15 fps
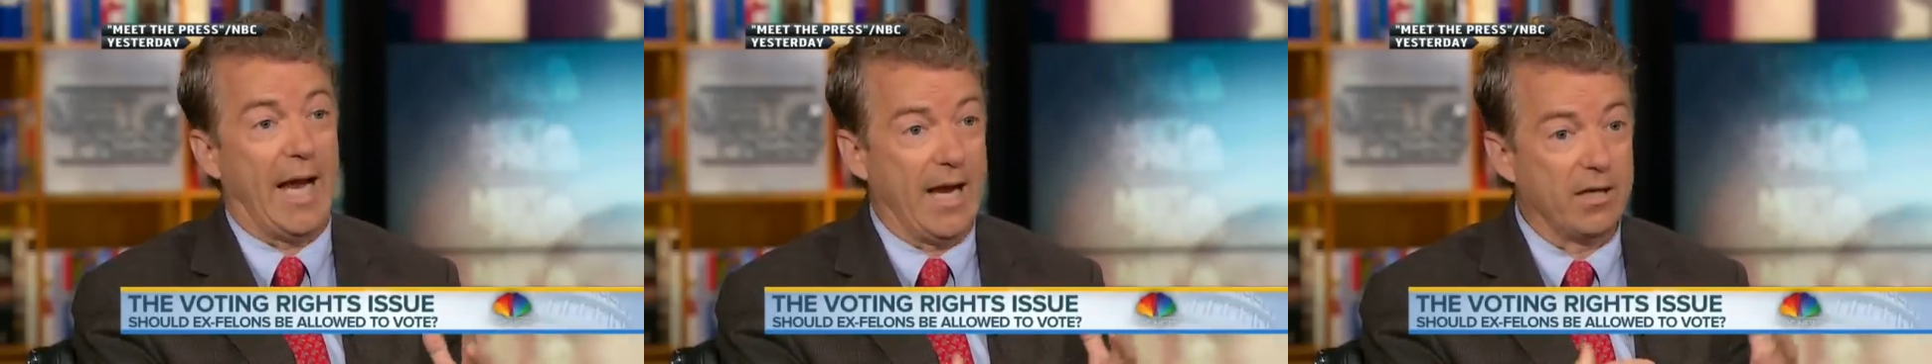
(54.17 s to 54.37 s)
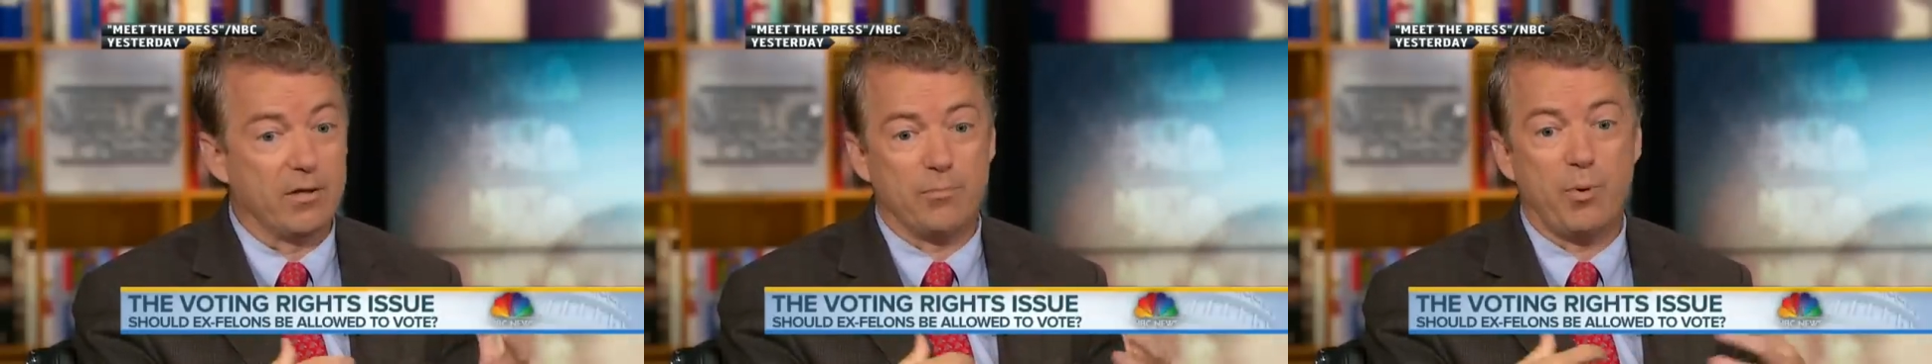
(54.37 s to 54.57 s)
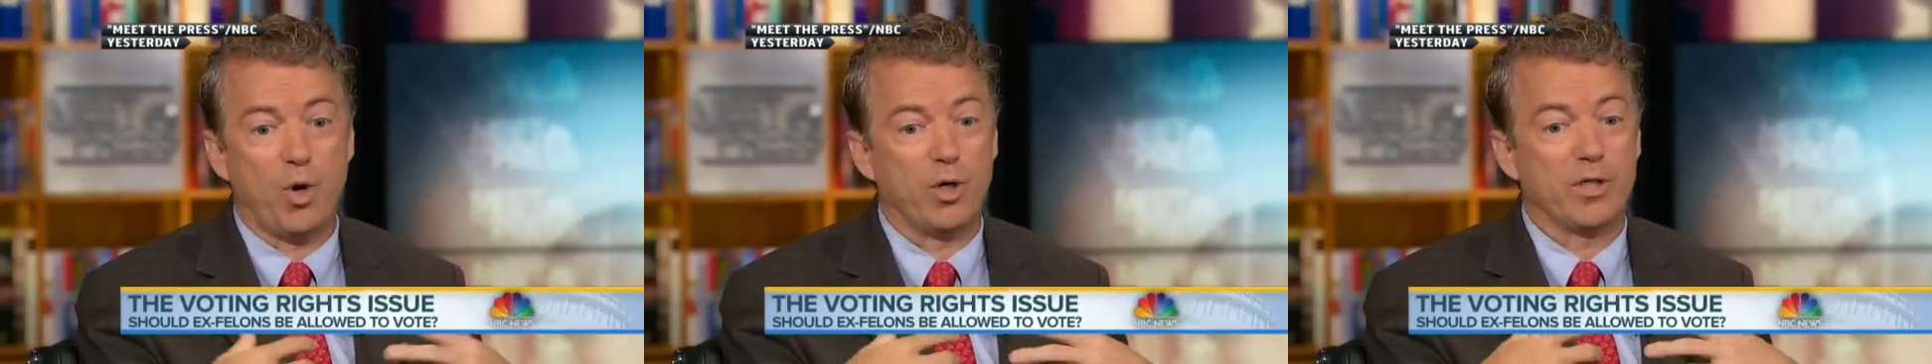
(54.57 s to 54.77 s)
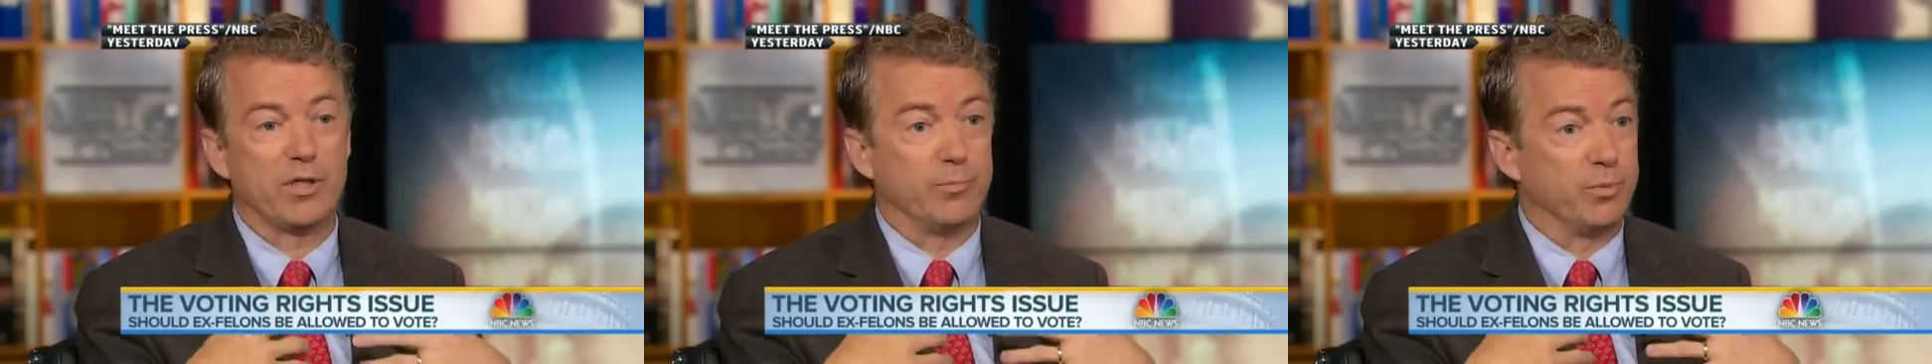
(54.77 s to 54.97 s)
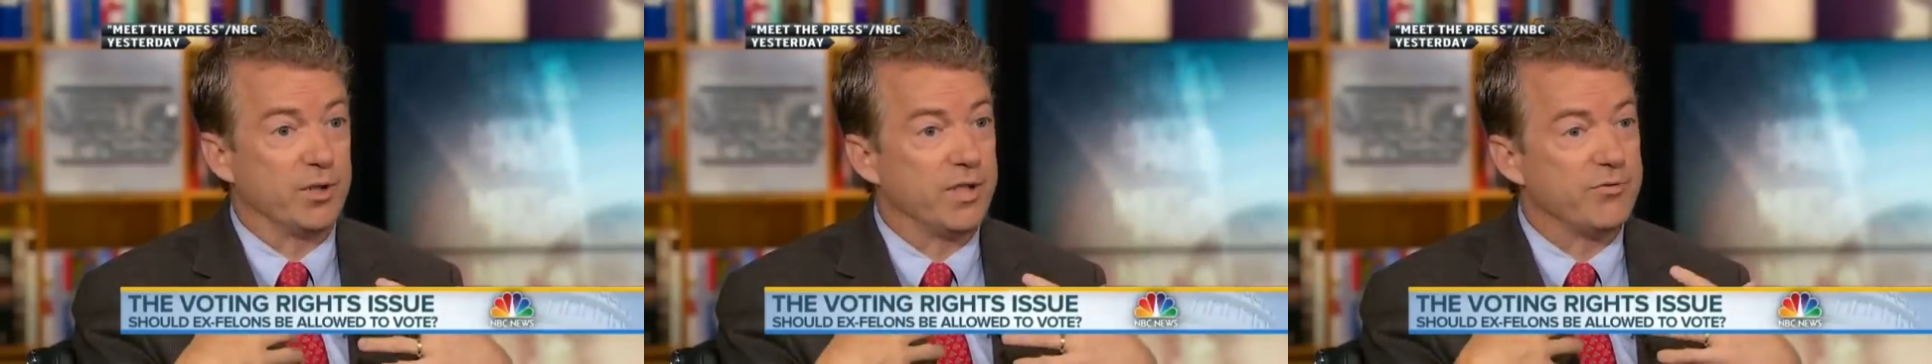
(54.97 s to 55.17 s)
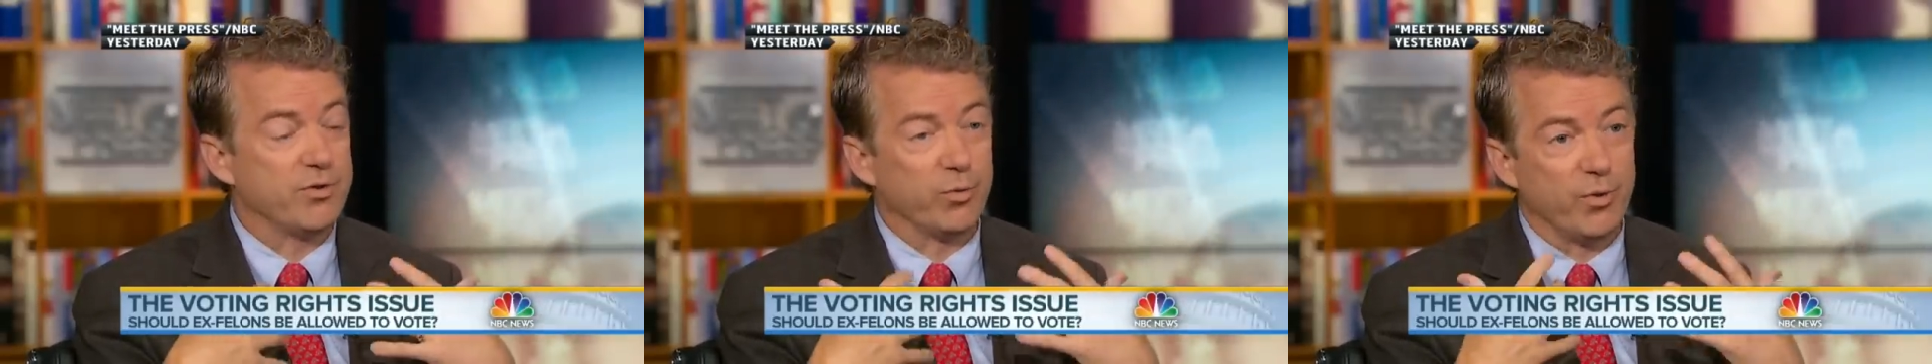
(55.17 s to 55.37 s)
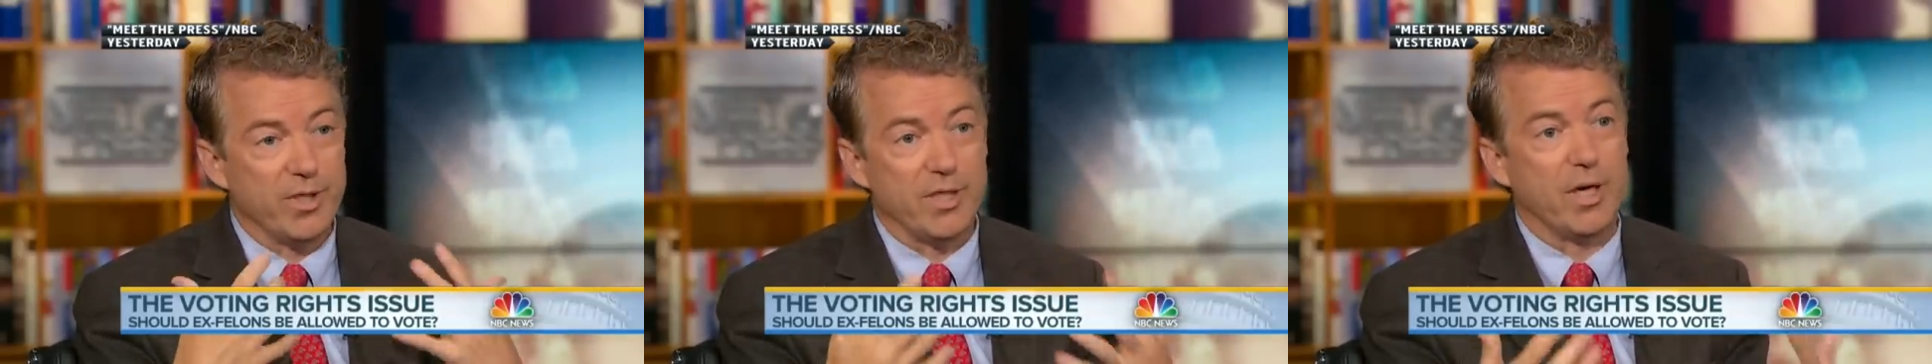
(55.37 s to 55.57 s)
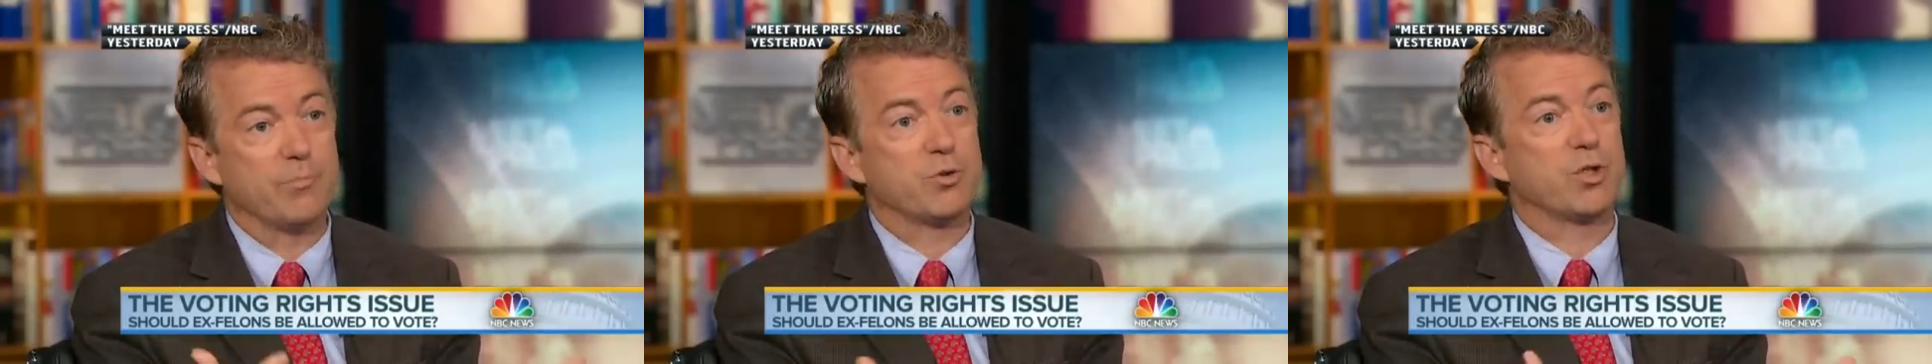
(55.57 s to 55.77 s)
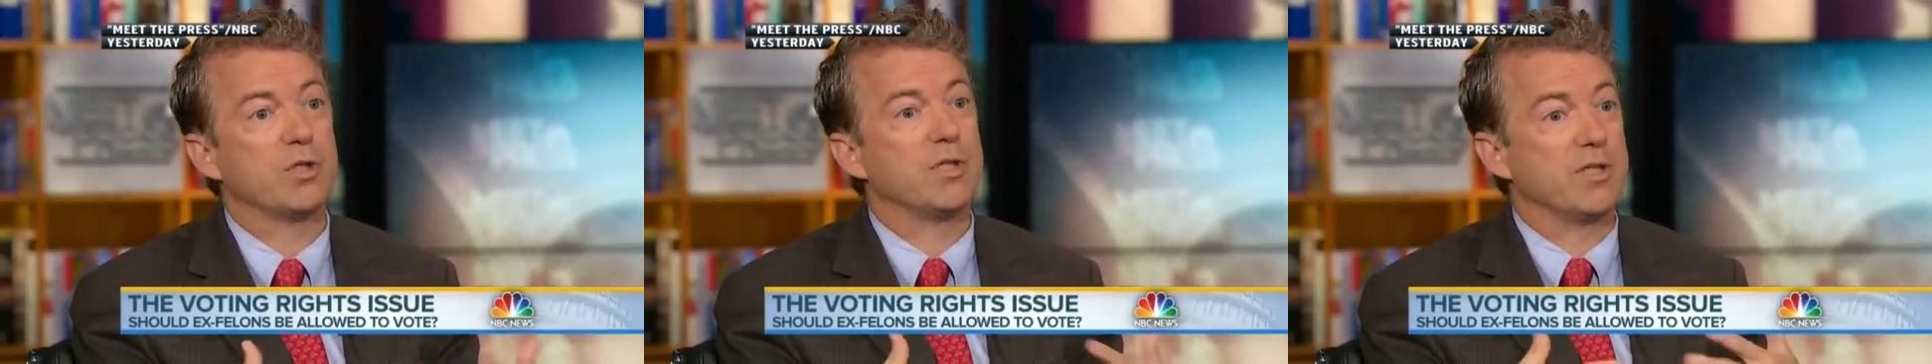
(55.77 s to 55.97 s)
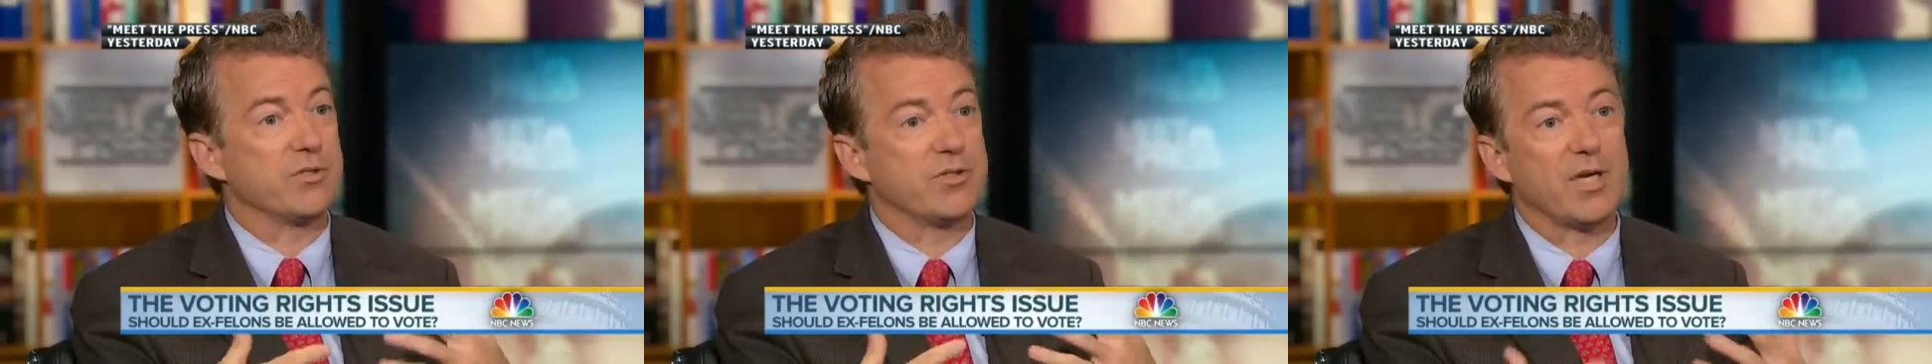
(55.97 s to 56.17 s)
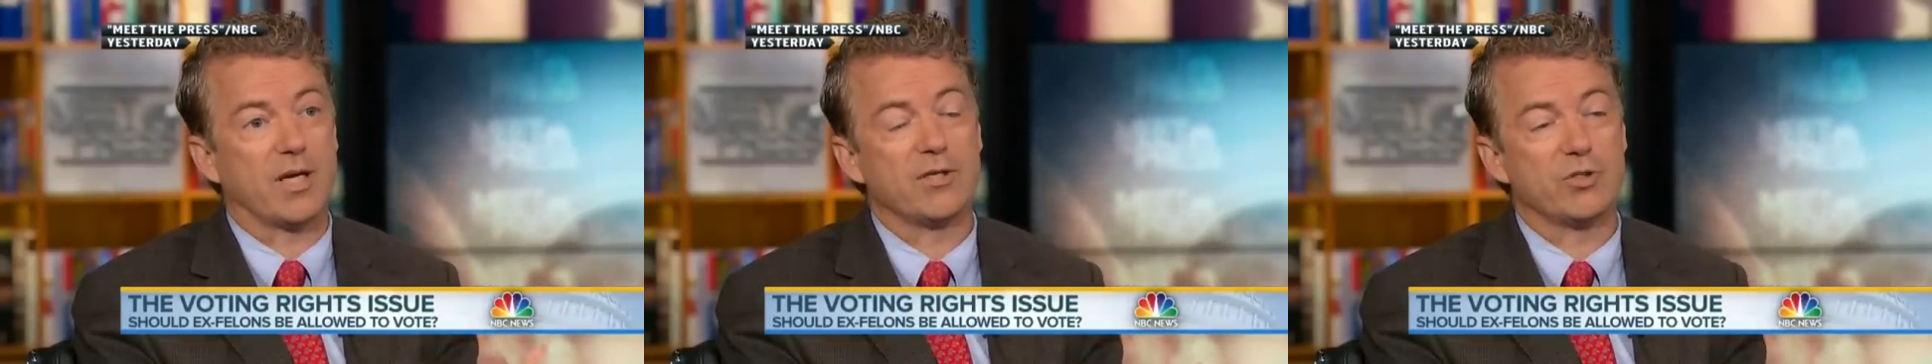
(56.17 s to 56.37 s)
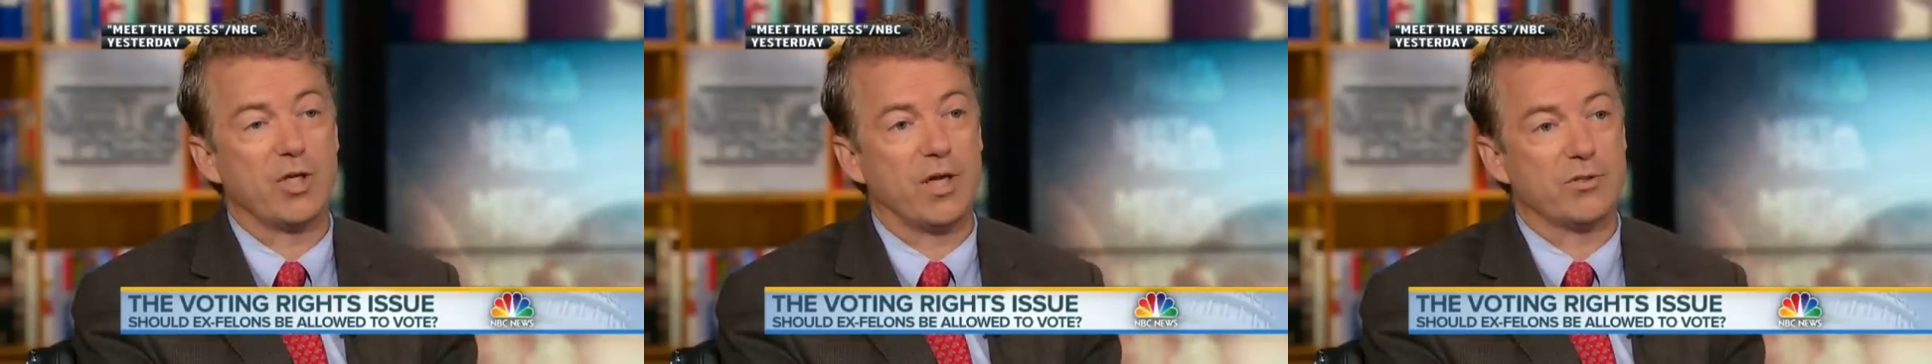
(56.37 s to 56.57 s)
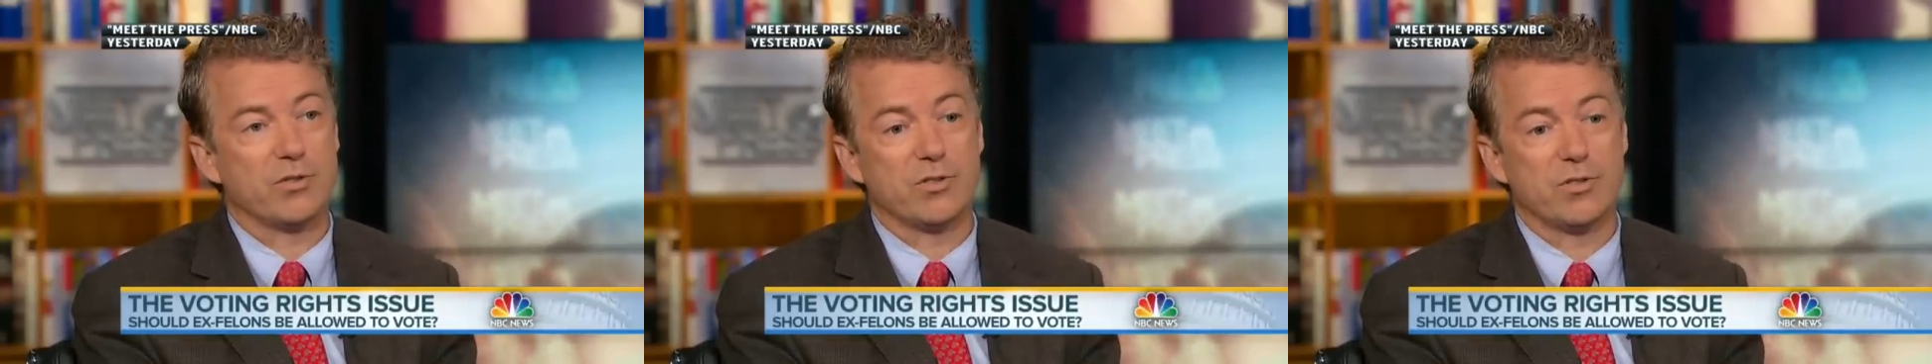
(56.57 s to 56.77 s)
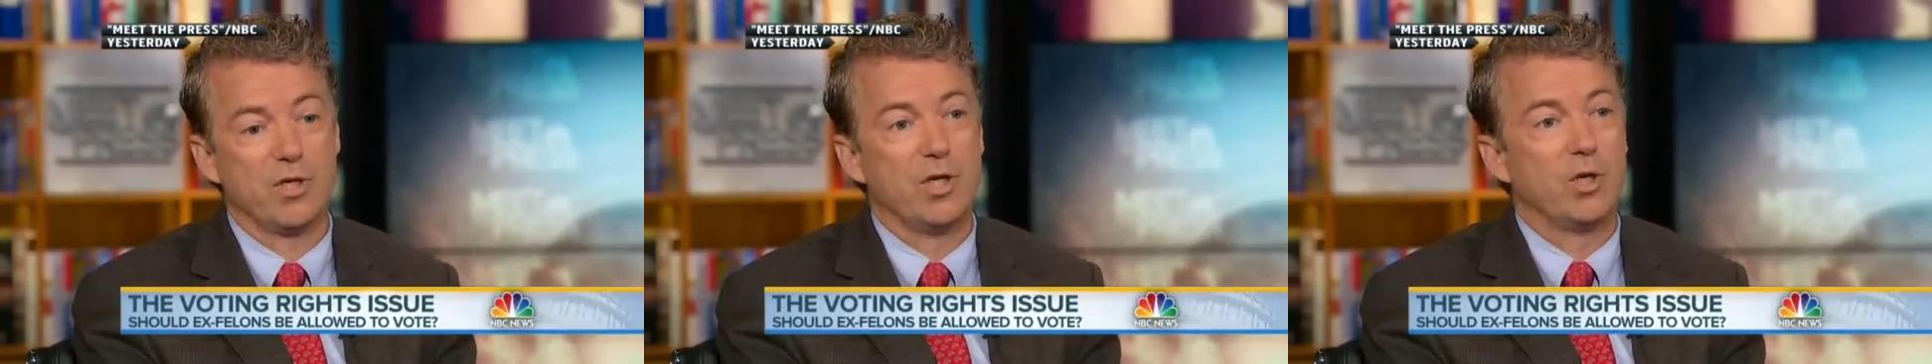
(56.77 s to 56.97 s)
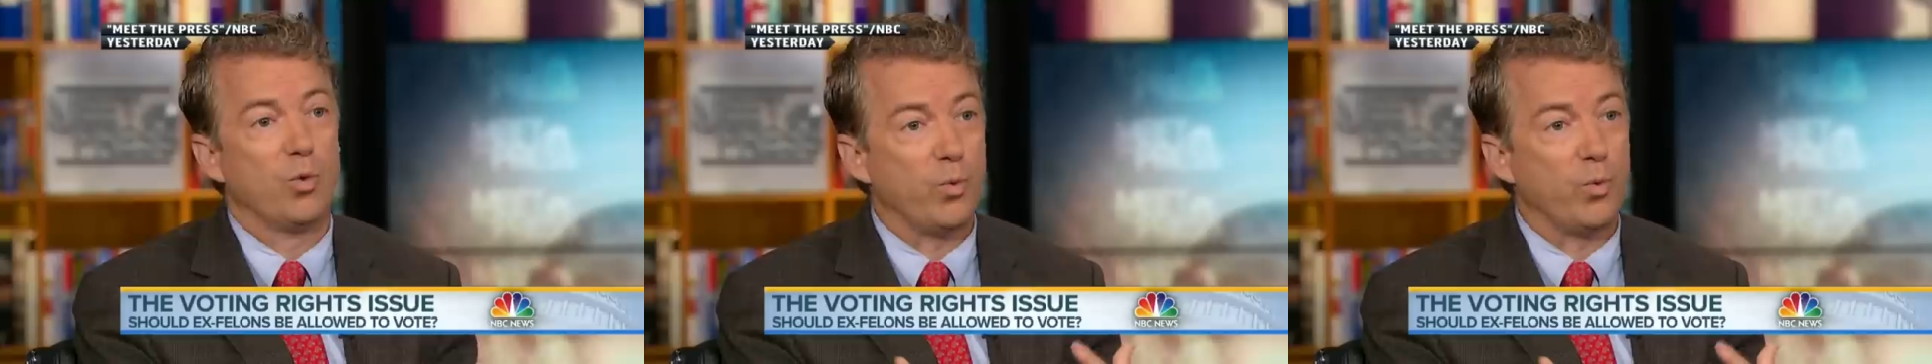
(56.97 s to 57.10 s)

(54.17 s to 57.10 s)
and a party that believes in redemption and second chances,